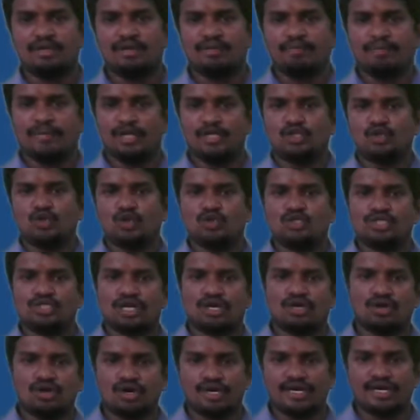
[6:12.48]
But those are
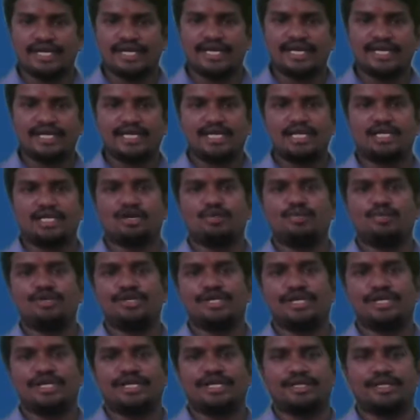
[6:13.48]
not directly
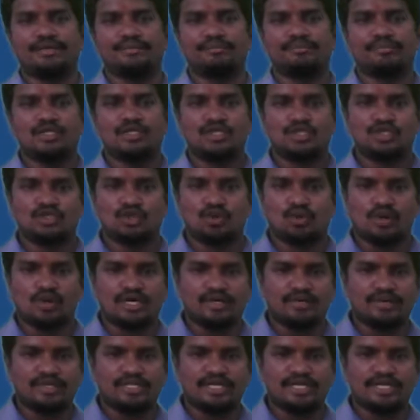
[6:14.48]
communicating. So
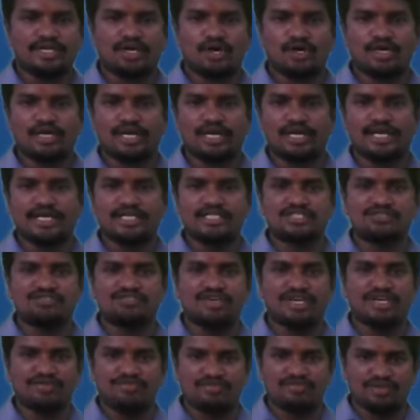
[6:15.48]
whatever the dotted lines
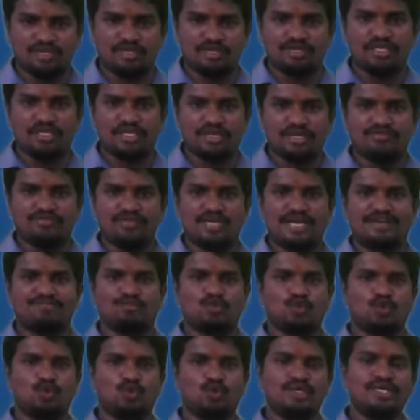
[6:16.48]
here we have
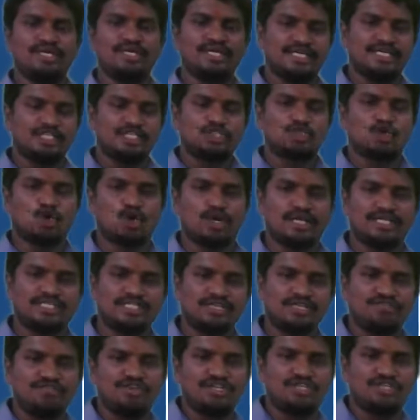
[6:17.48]
shown is called as
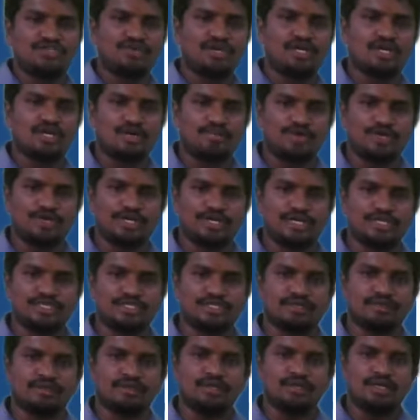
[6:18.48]
a virtual communication.